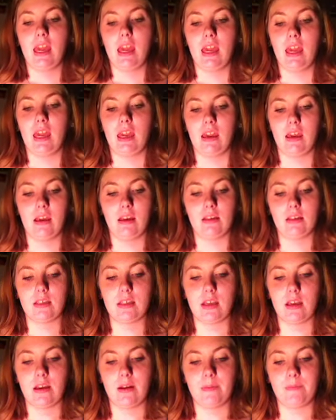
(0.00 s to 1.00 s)
And
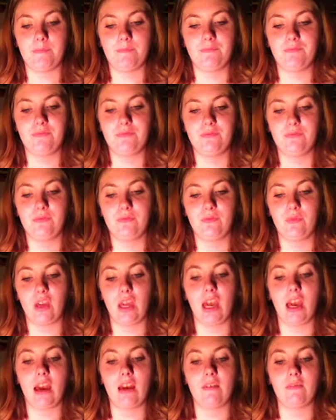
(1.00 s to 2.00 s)
um, we
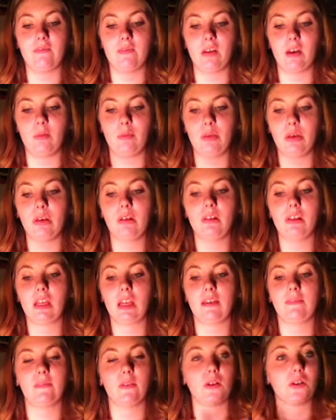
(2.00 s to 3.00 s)
have a pill to
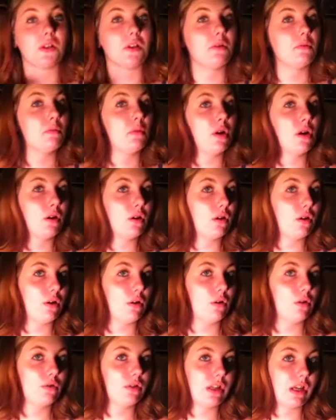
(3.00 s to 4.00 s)
give her
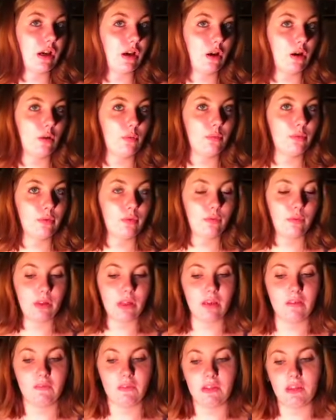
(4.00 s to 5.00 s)
tomorrow to help
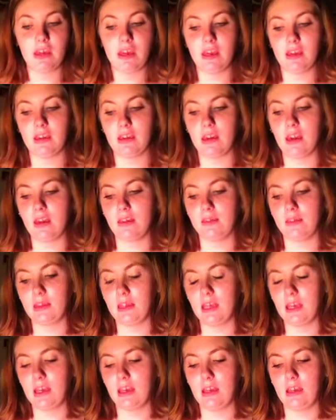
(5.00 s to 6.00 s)
with everything. And
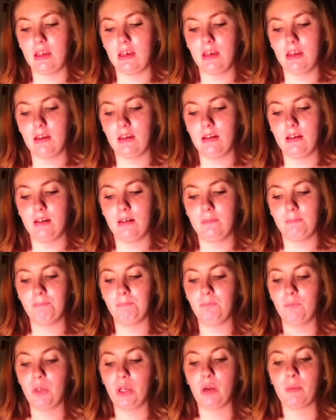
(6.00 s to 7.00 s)
then
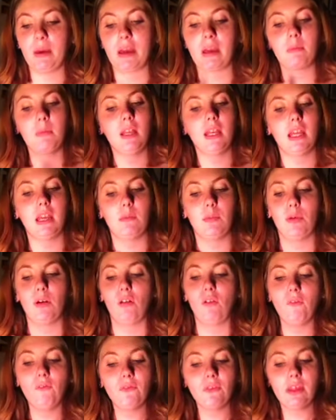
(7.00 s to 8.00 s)
um, we go back Monday. But
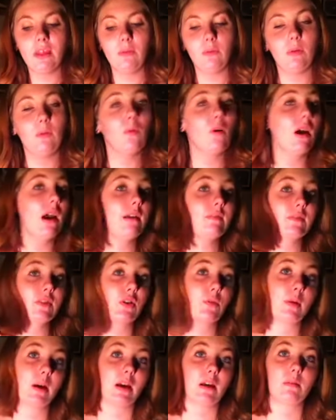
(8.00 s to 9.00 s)
hopefully we won't have to
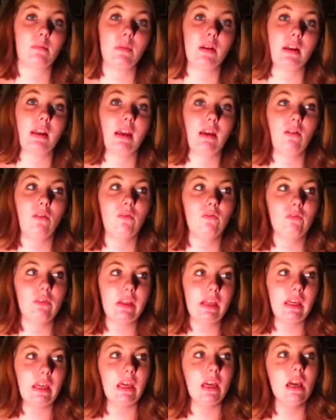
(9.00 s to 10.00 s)
go back Monday.
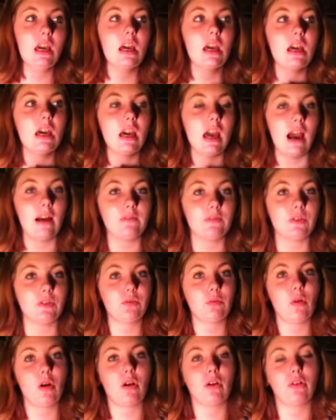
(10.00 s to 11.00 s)
Hopefully after
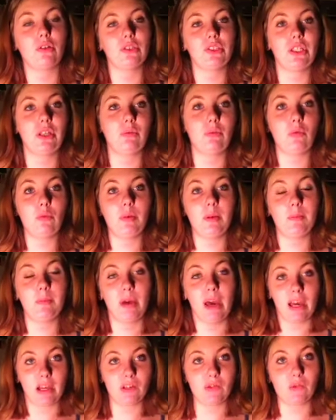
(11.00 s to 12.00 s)
tomorrow she will be
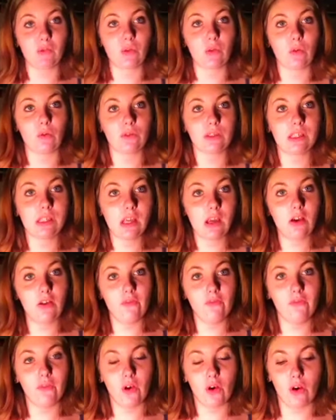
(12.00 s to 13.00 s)
back to her old
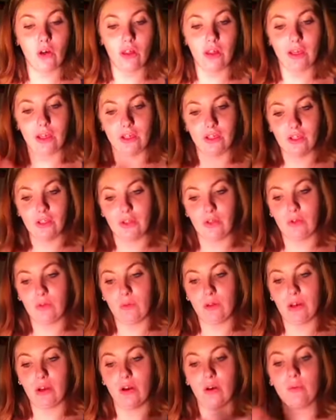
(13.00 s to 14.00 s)
self all i can
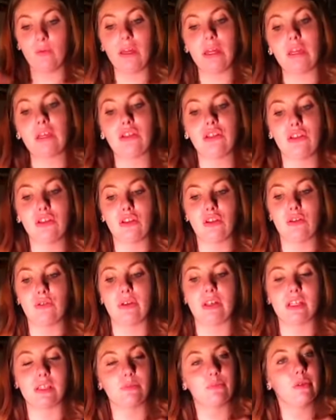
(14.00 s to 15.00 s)
do and all we can do
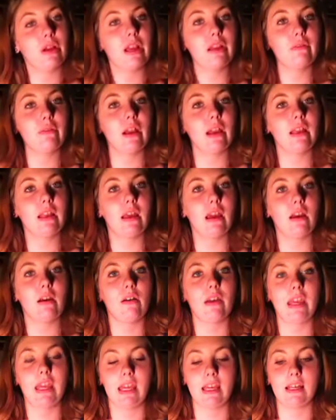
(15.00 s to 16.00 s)
is pray right
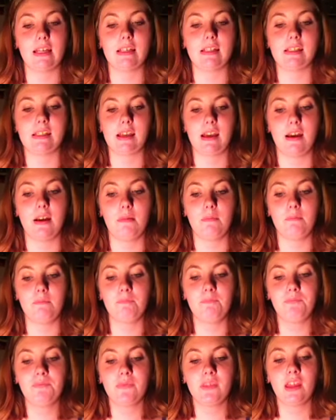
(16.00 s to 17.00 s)
now and um,
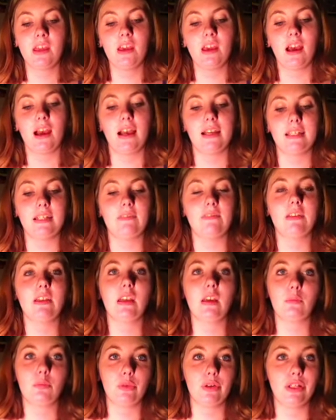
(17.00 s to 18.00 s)
I
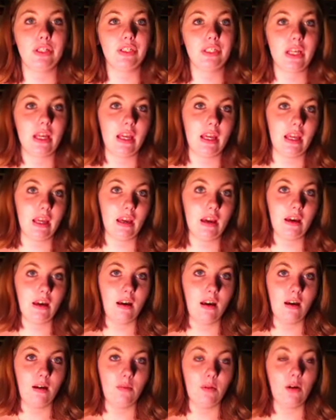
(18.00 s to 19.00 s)
definitely appreciate
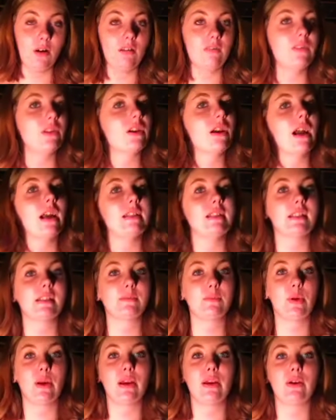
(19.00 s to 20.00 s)
um, all of your guys'
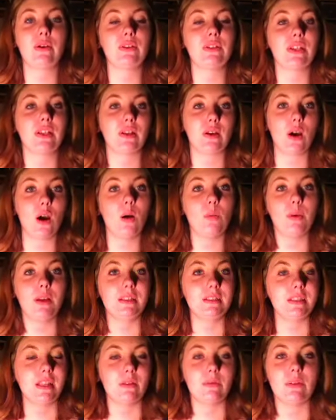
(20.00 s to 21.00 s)
prayers and
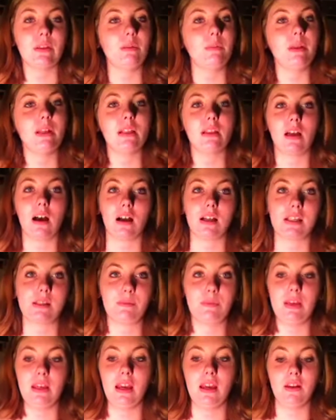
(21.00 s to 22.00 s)
comments. They really mean a lot
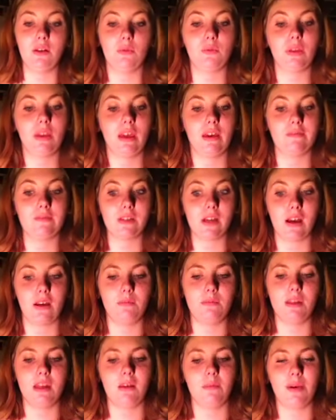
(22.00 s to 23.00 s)
to me. I don't really have
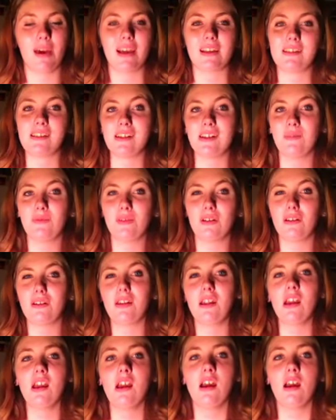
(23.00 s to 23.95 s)
time to get back to anyone.